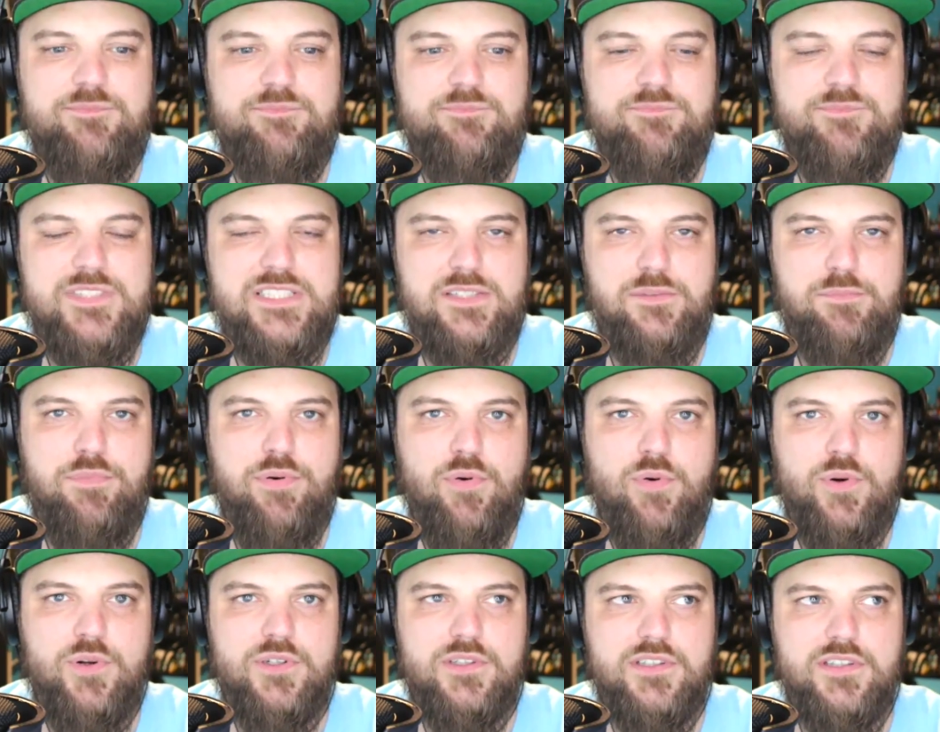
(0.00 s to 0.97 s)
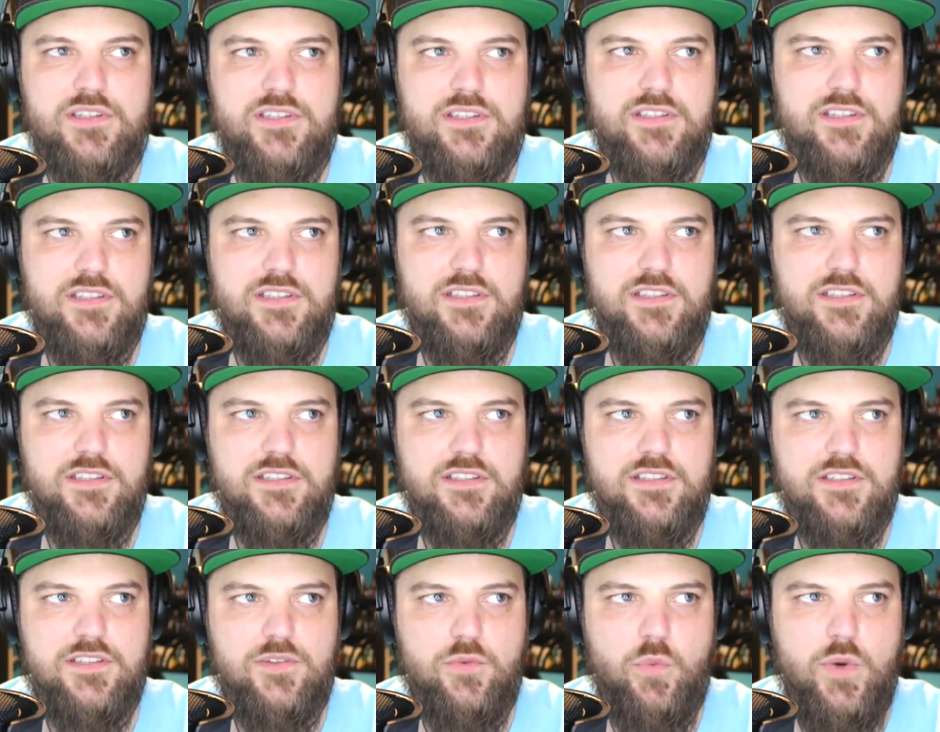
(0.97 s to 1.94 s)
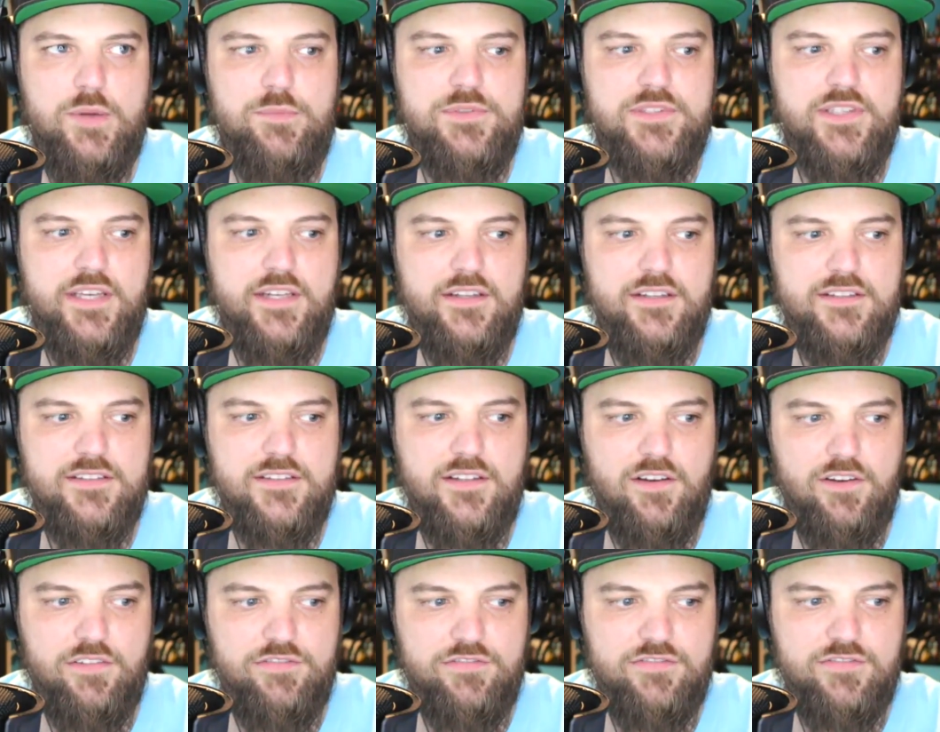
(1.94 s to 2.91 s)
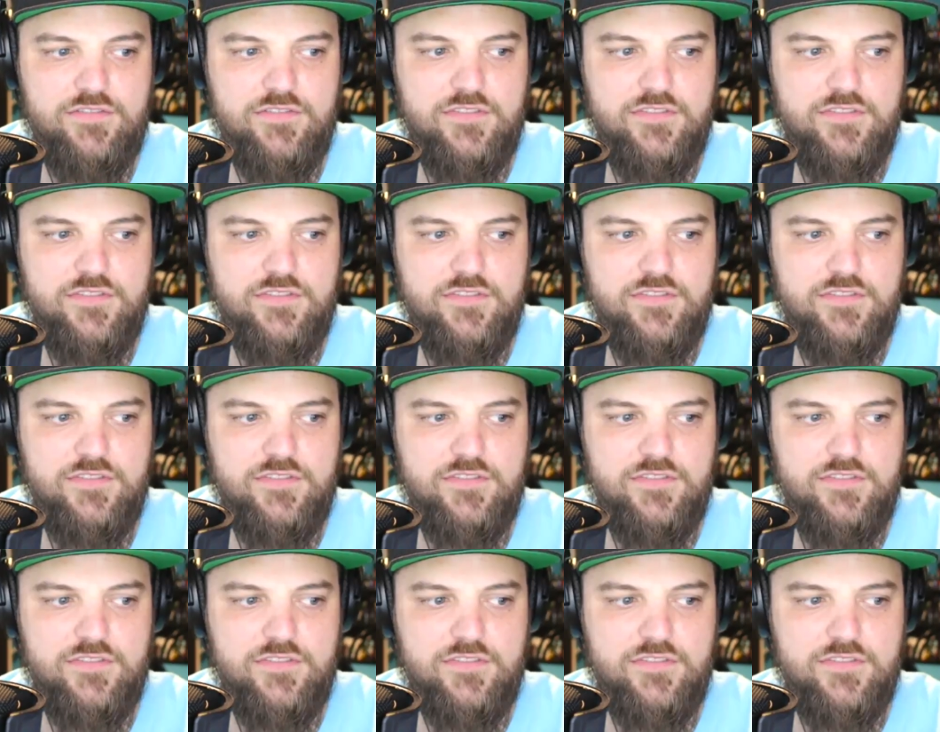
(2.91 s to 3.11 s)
support the website itself.